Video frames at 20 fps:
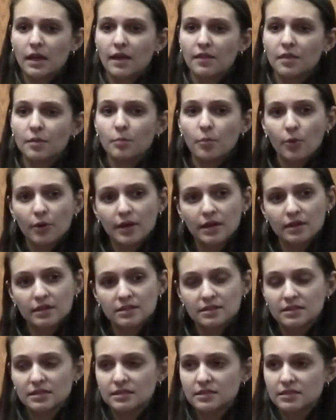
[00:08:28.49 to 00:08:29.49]
And the point
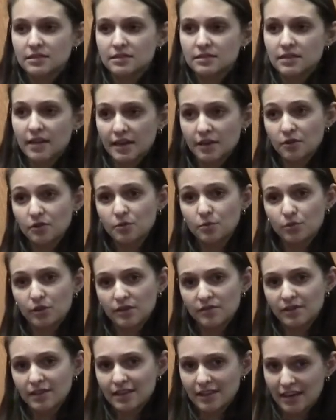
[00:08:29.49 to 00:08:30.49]
is it's titled
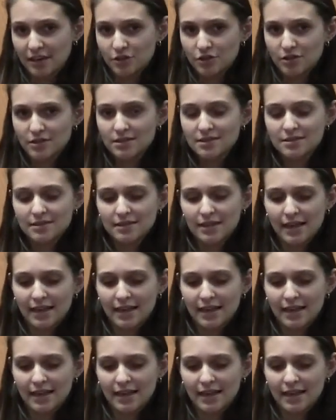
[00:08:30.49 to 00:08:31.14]
Moravian Connections,